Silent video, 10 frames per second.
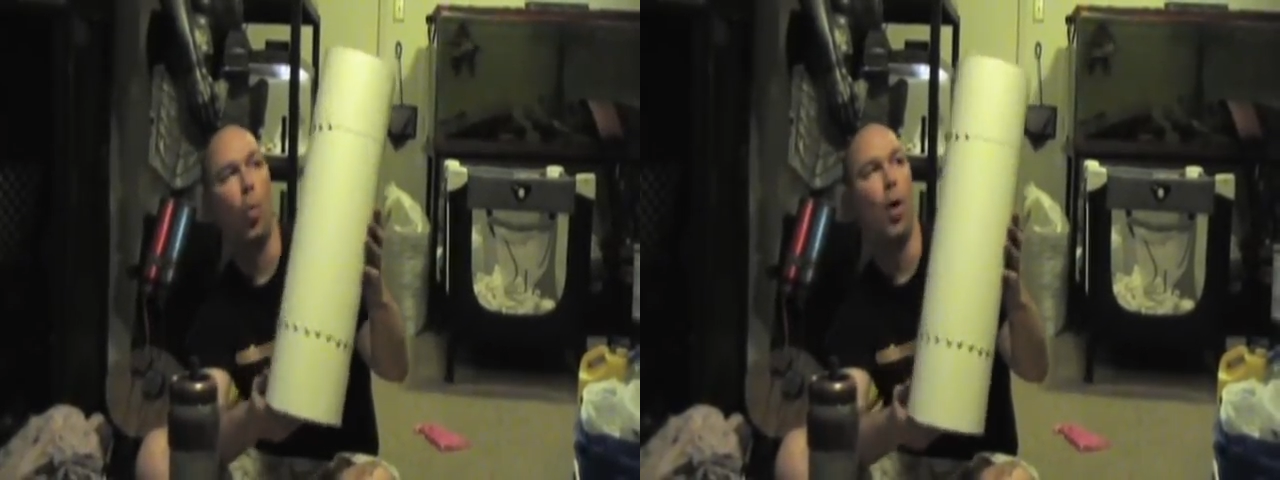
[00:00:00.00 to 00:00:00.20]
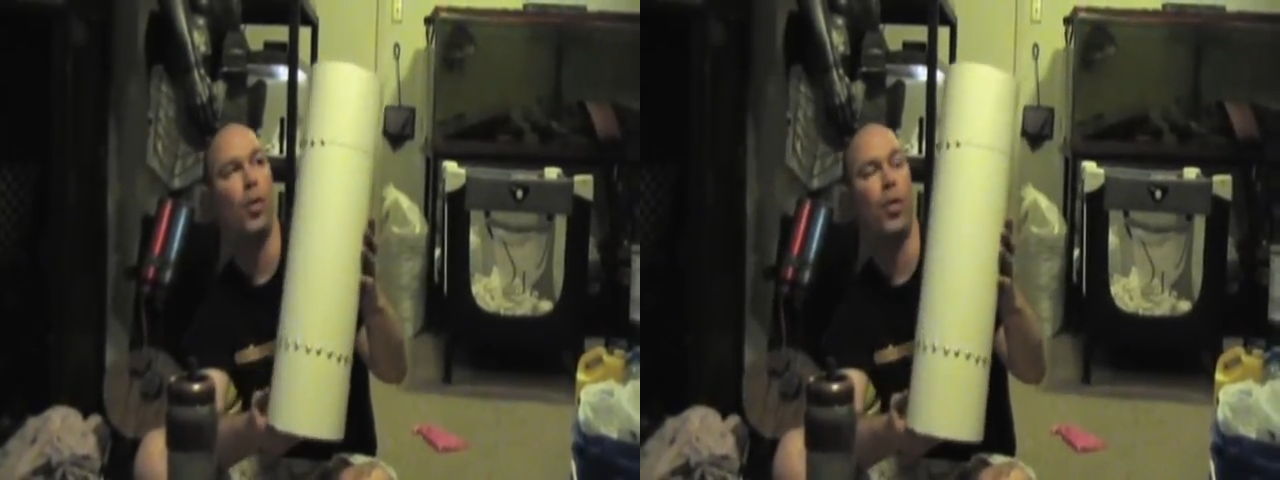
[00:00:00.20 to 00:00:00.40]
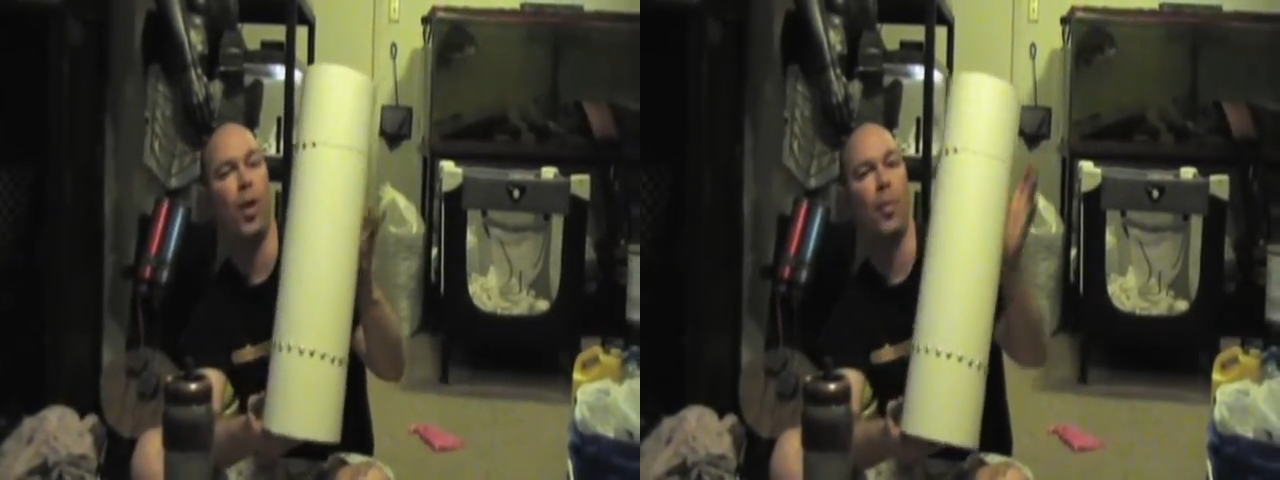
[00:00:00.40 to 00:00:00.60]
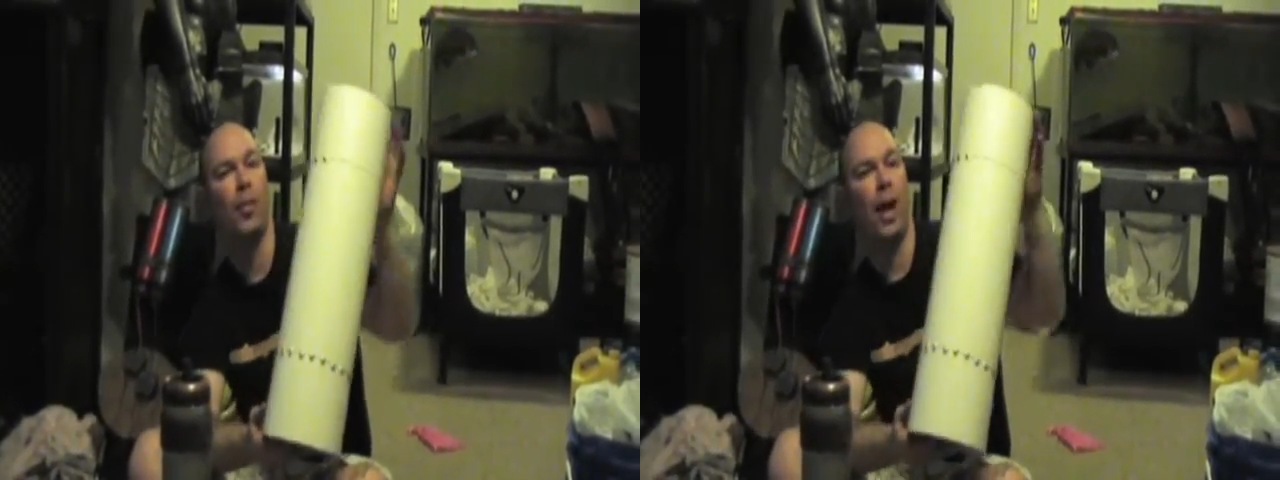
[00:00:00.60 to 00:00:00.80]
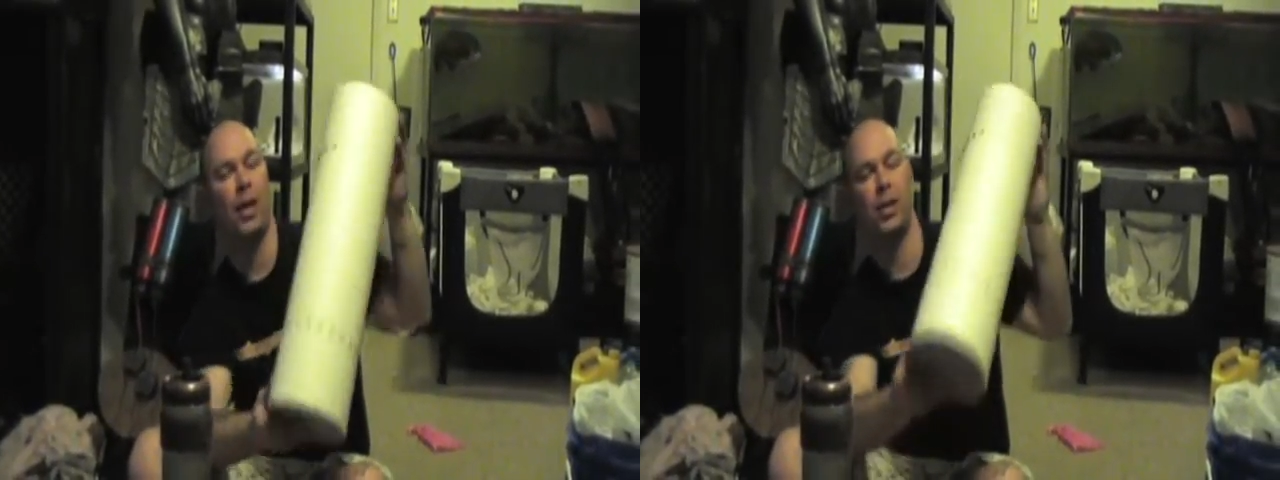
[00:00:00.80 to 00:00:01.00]
Once the
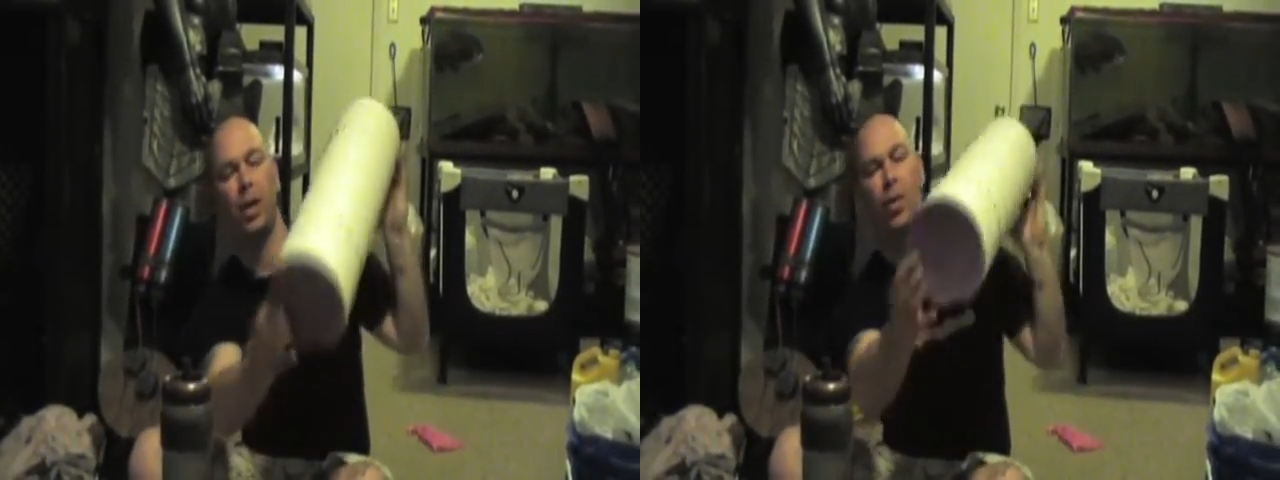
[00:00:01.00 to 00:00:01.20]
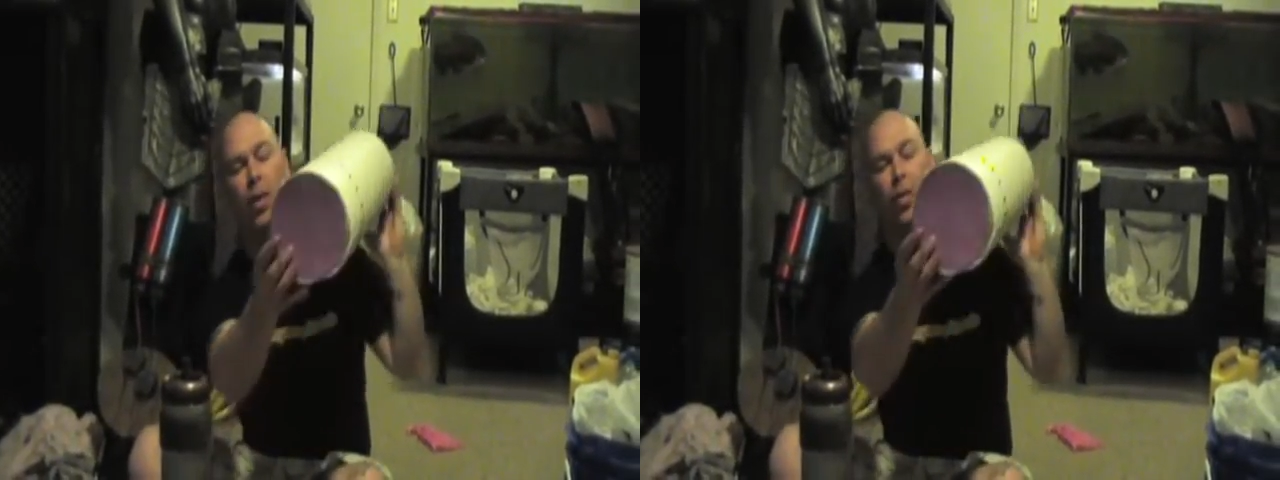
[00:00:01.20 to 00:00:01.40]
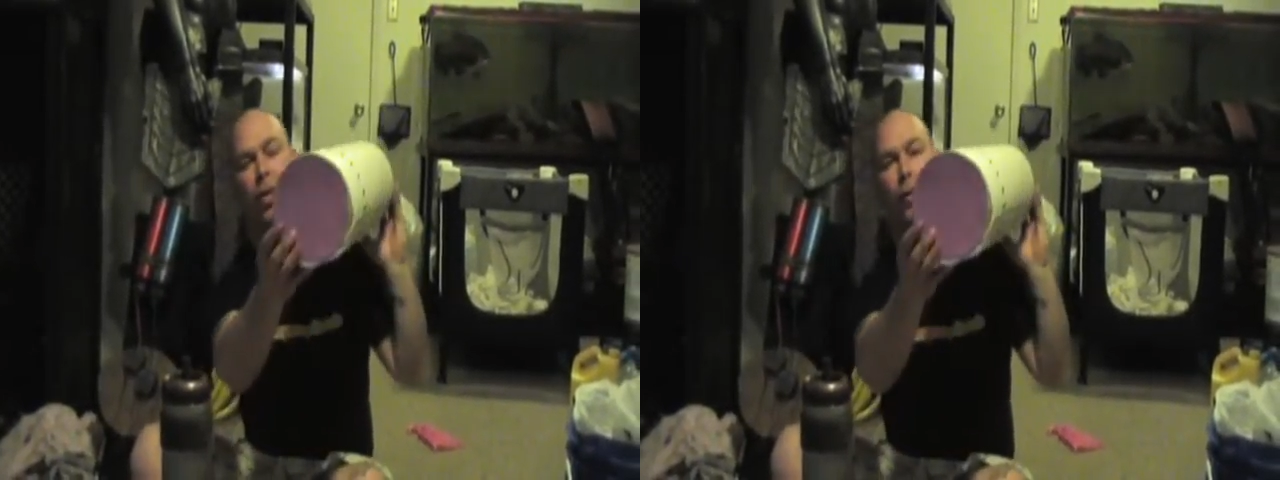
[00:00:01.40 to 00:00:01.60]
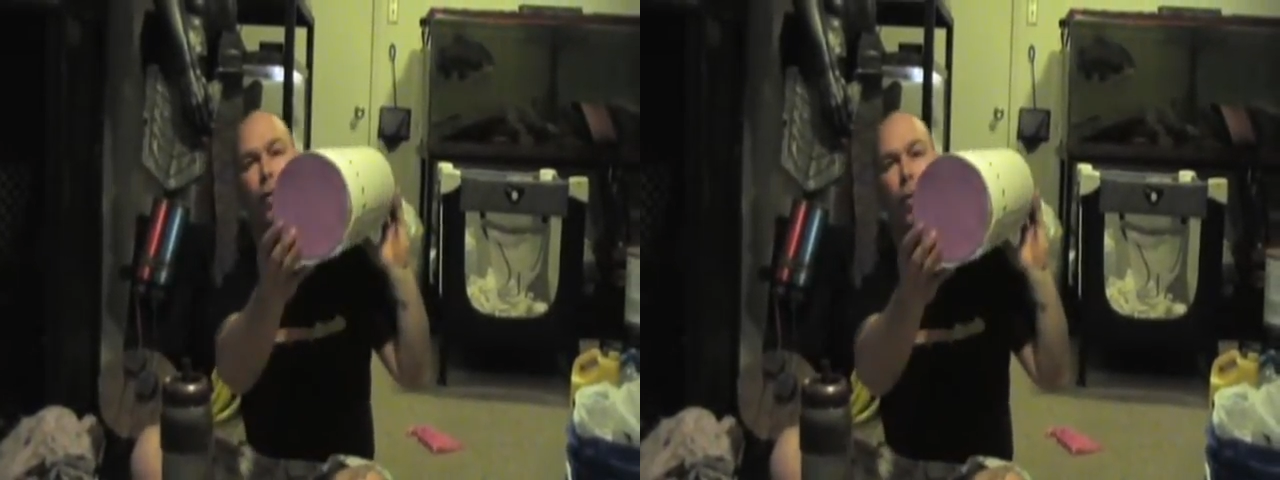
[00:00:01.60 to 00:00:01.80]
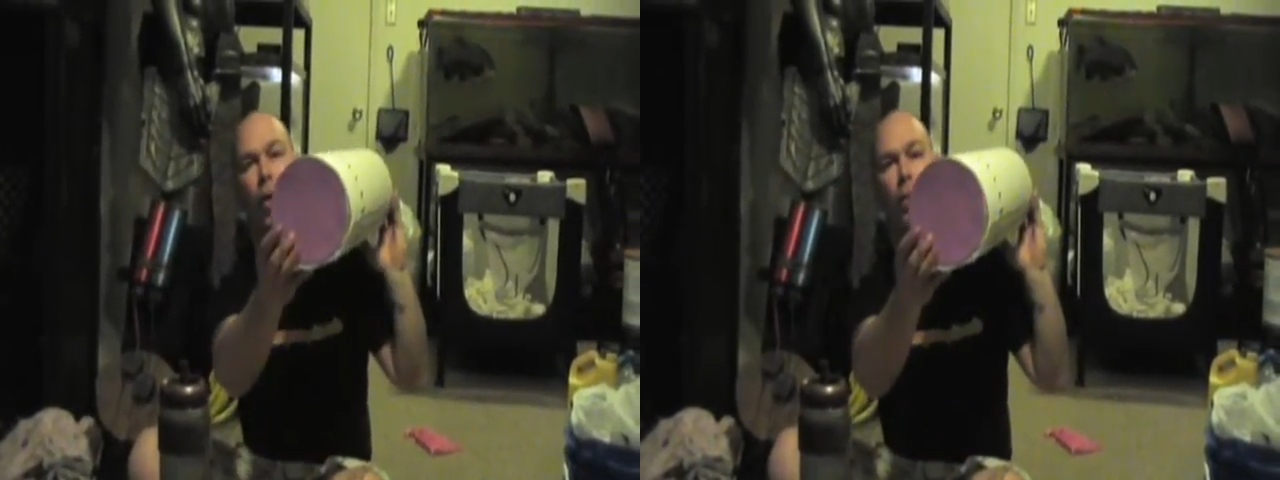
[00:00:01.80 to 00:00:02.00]
thumbtacks in, we can see the
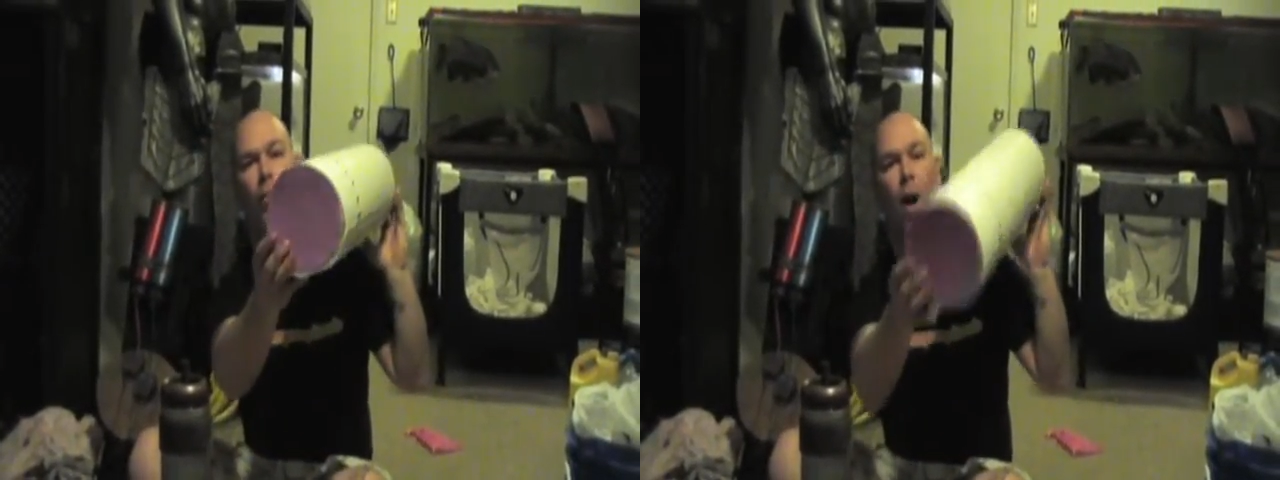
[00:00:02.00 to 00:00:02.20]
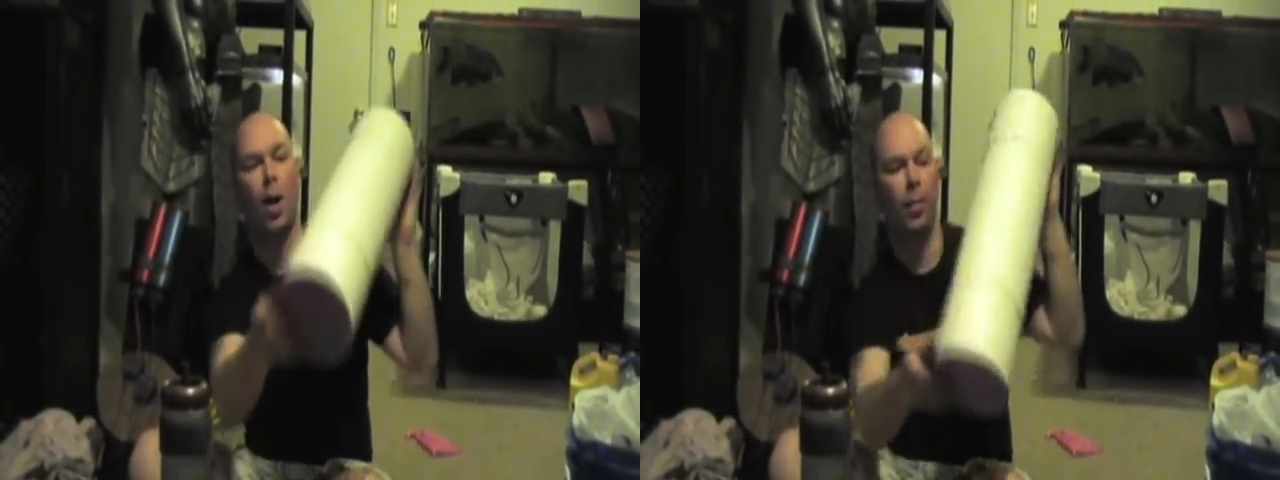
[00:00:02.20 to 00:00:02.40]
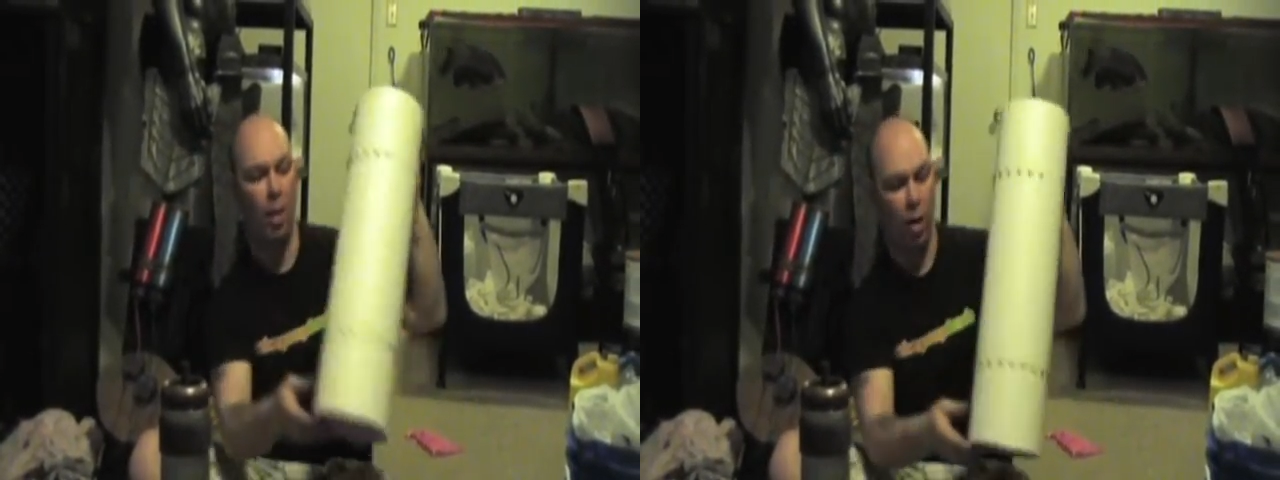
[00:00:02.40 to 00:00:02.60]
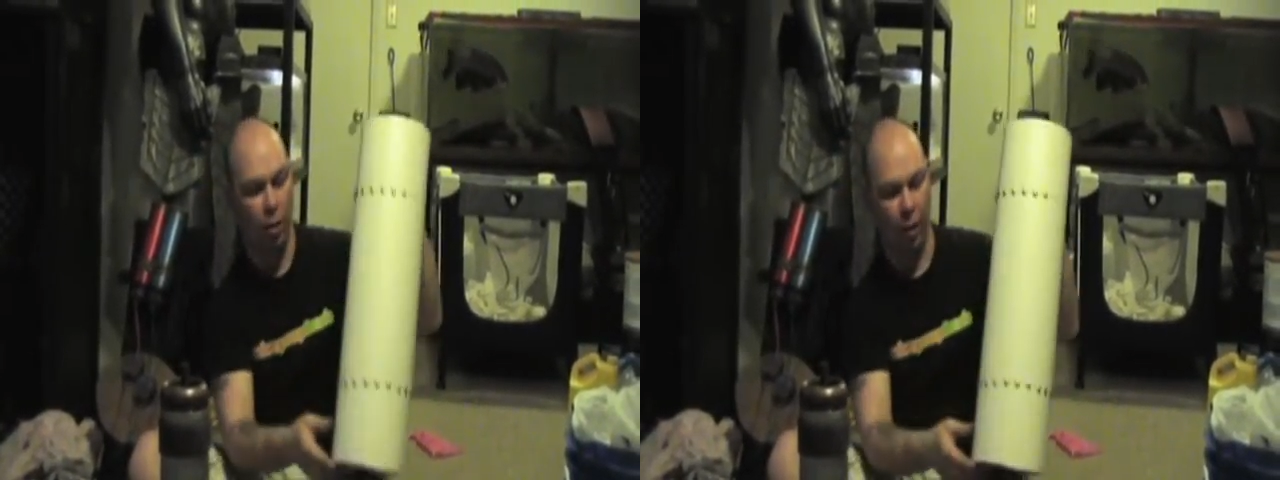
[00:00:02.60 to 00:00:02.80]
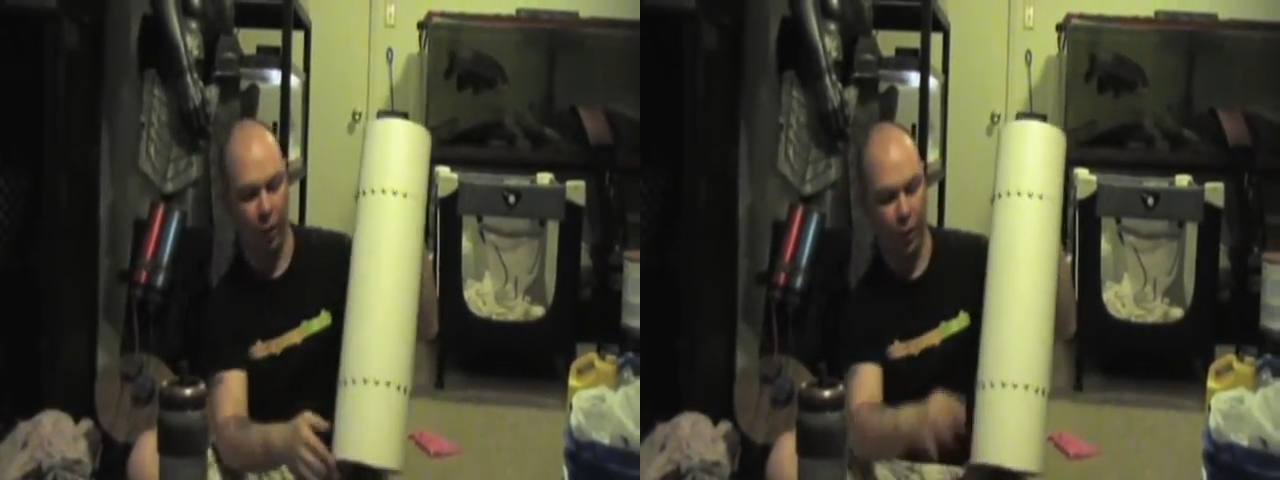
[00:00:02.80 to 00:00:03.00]
foamy on the bottom.
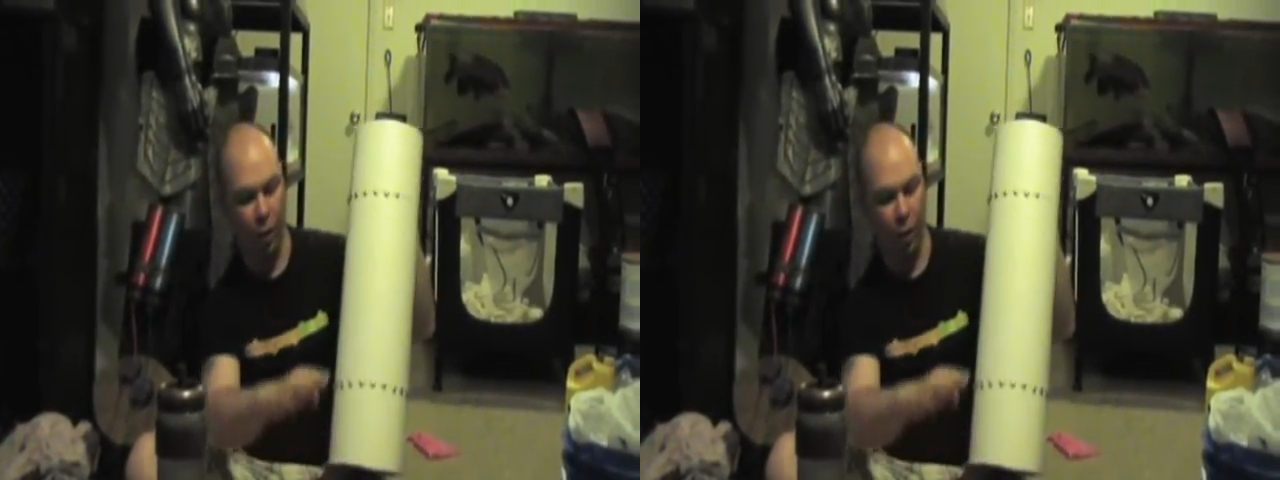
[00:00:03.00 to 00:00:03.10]
There's